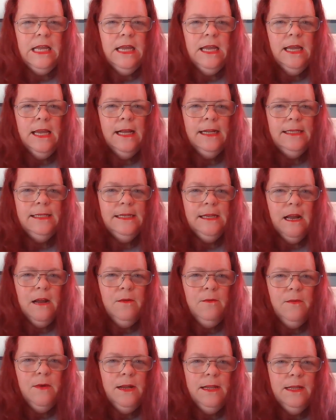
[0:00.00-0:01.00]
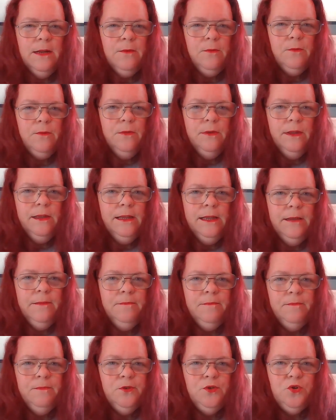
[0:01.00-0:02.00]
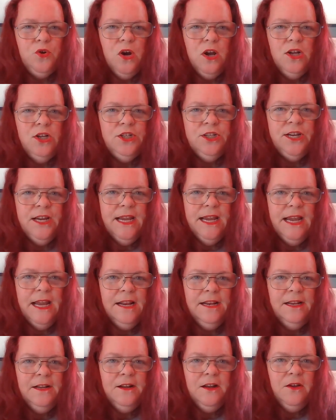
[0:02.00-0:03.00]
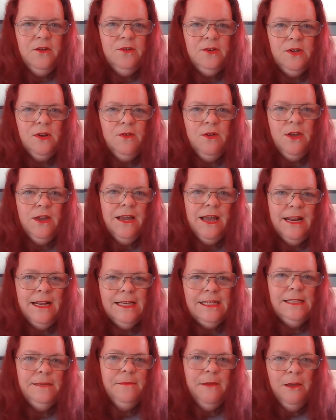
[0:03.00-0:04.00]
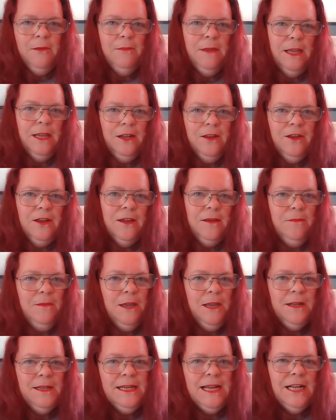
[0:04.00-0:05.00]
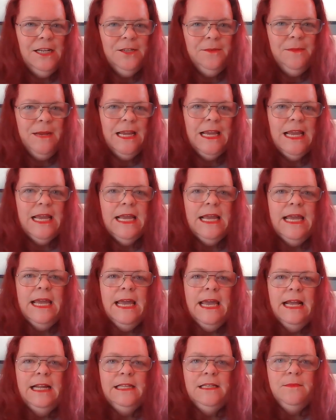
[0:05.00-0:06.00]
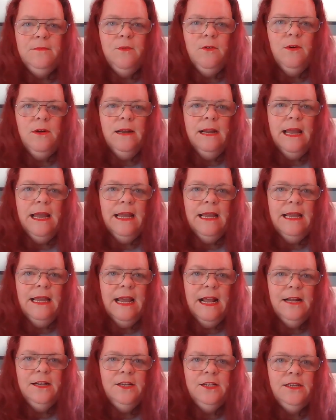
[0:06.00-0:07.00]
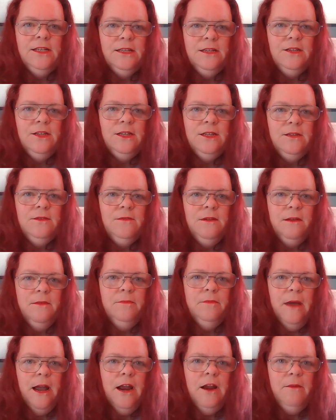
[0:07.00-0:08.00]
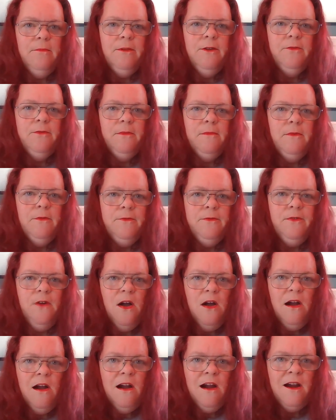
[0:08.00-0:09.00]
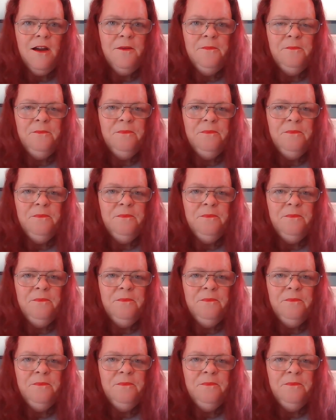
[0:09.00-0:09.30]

It's not one that really draws you in and goes, oh, you got to smell me and look at me and touch me. It's more like, yeah, just admire me from afar.